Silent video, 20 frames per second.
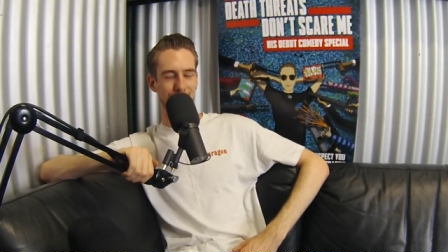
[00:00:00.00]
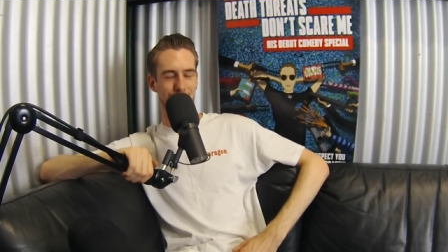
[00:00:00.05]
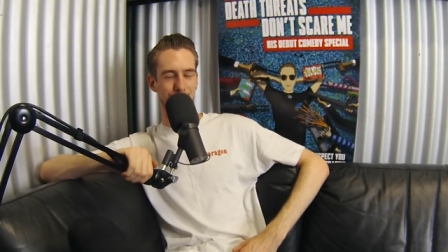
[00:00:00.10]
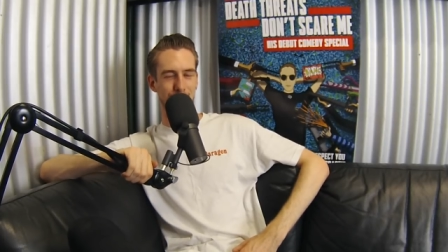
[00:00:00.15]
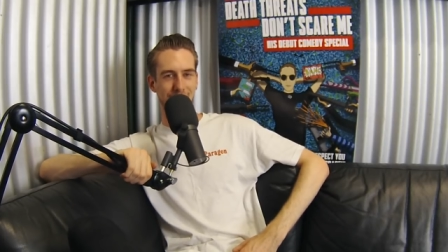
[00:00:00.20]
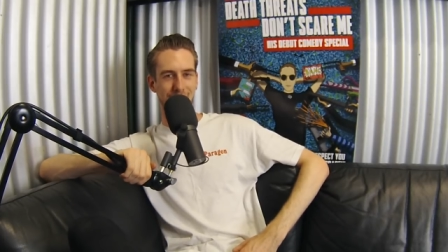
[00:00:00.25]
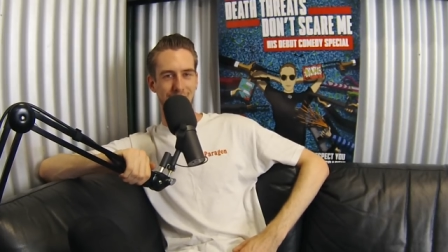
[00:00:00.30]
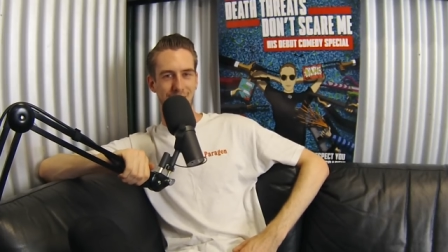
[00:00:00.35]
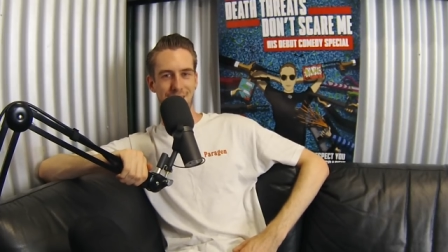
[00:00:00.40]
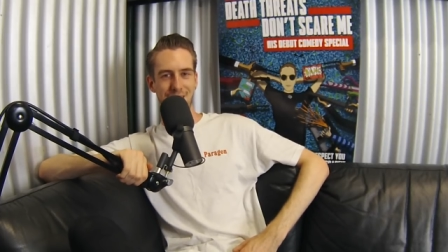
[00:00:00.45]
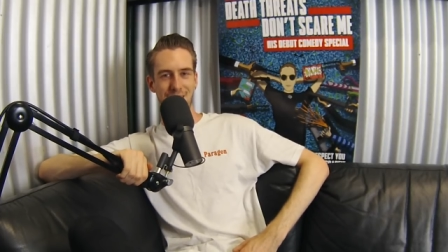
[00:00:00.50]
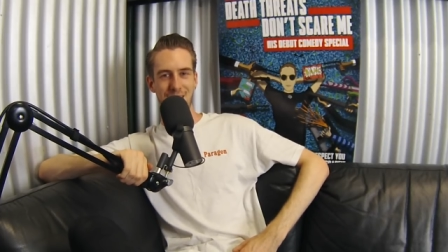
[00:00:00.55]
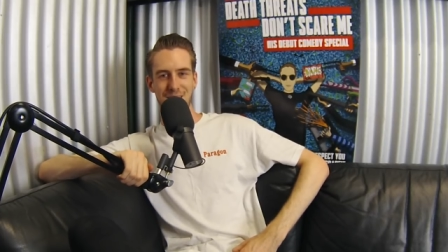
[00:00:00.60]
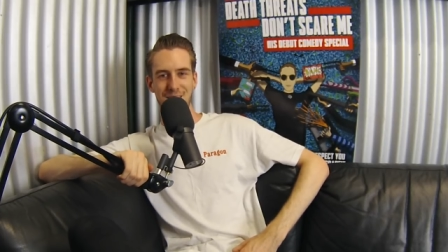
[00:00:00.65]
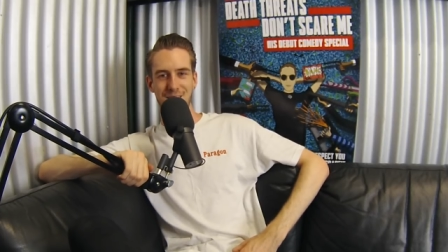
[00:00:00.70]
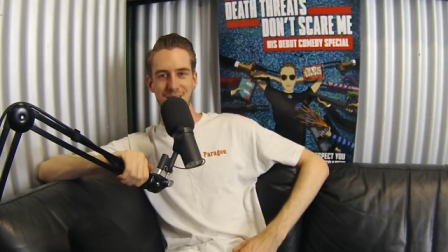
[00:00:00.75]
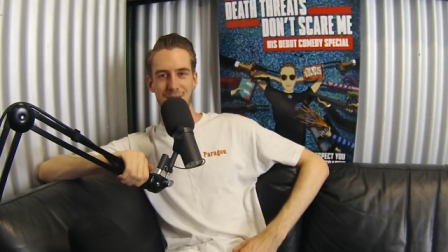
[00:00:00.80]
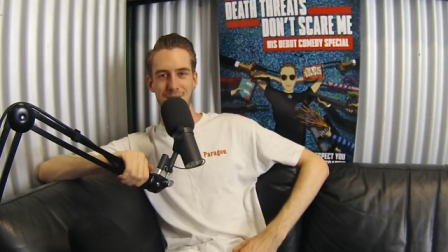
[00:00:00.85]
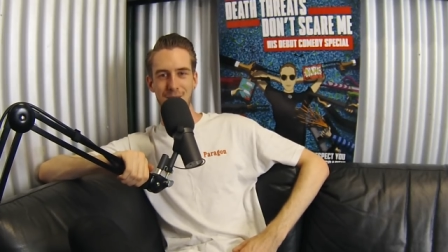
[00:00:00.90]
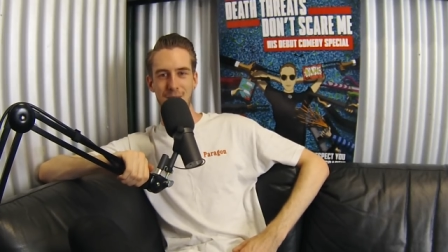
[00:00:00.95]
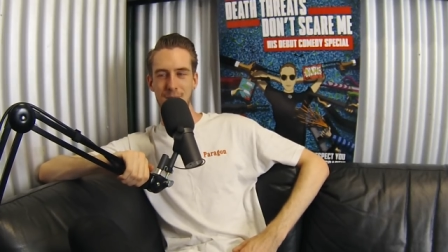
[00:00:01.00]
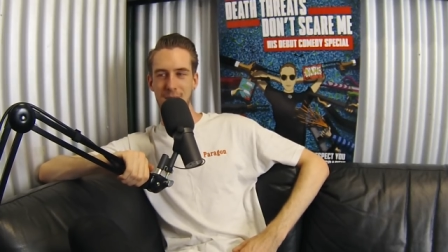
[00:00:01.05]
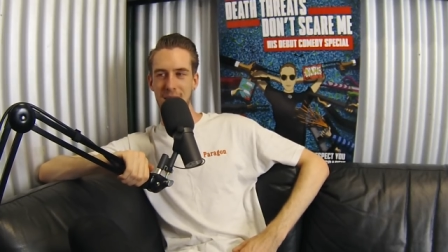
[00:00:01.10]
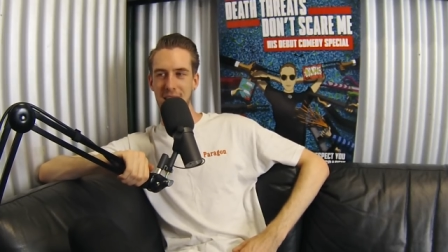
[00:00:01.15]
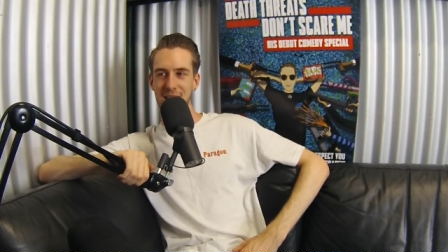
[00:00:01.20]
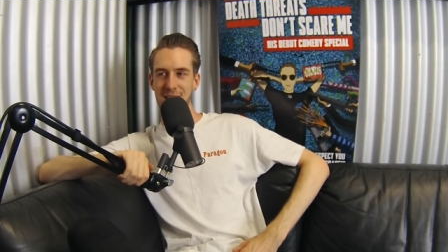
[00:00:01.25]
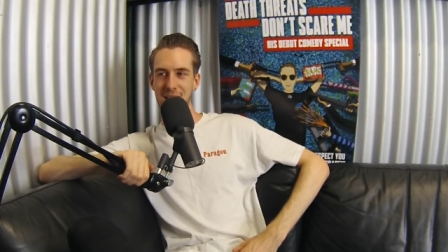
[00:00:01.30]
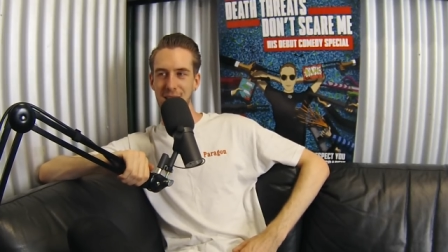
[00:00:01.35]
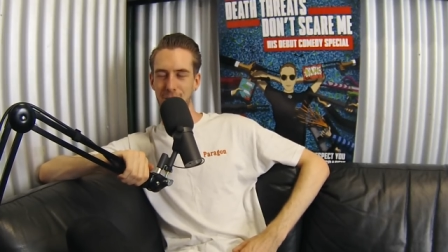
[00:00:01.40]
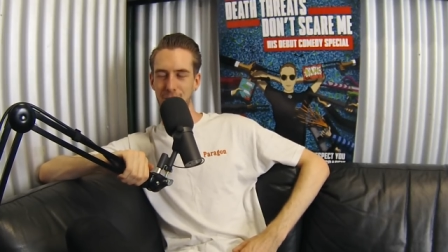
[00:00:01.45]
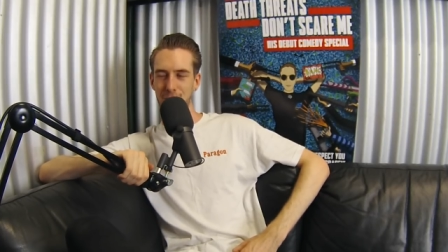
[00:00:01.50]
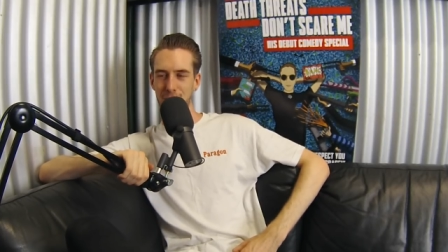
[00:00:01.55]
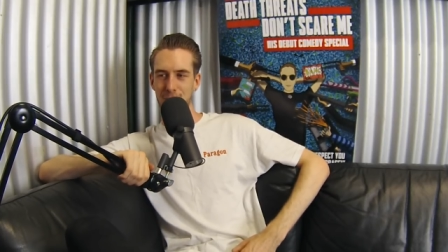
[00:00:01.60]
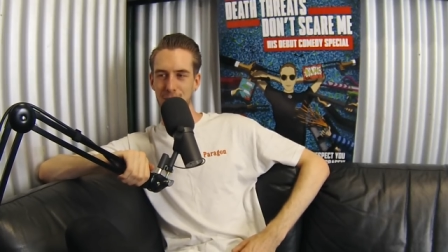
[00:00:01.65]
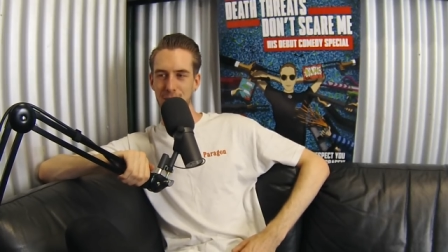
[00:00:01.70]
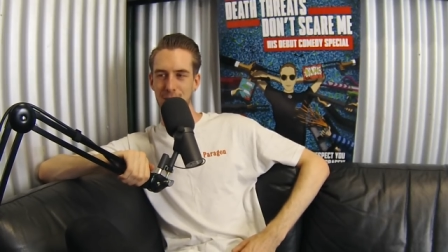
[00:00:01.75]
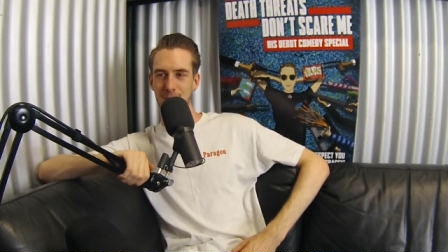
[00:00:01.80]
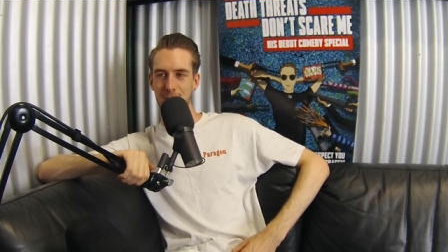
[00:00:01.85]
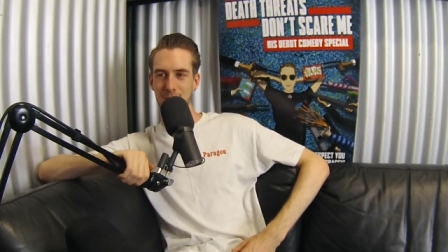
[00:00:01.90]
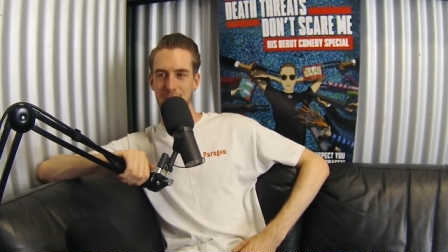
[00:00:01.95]
Oh my God, that's so romantic for
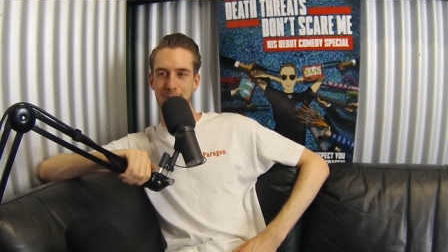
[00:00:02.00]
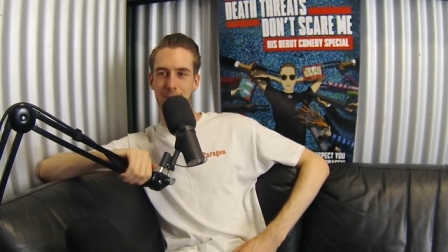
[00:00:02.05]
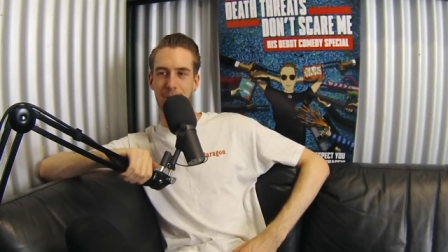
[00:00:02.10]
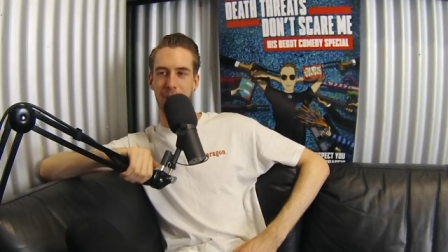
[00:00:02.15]
Christmas.